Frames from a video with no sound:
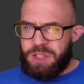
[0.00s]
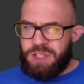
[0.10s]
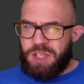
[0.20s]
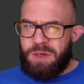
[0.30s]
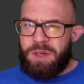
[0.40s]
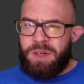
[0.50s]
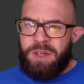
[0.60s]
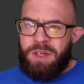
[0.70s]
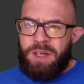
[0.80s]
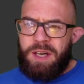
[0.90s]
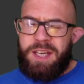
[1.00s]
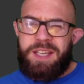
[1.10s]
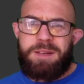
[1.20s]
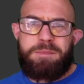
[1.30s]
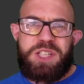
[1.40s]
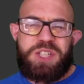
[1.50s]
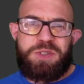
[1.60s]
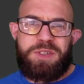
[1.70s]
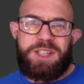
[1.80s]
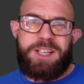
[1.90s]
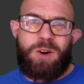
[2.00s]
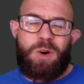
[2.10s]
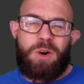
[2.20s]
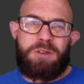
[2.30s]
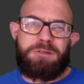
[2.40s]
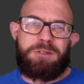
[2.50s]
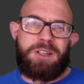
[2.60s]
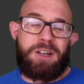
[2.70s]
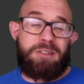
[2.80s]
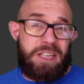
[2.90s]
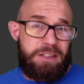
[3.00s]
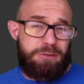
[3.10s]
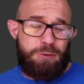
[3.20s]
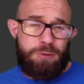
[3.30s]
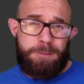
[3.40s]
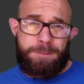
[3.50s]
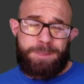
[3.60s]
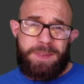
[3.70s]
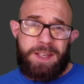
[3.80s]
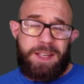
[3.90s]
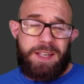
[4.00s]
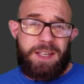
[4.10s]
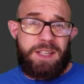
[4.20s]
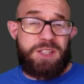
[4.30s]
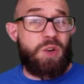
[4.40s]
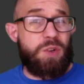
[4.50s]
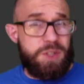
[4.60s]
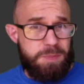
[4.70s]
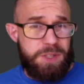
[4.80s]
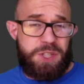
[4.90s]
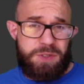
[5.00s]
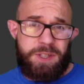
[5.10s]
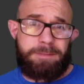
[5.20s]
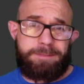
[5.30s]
And so here the mystery of evil is God's mystery.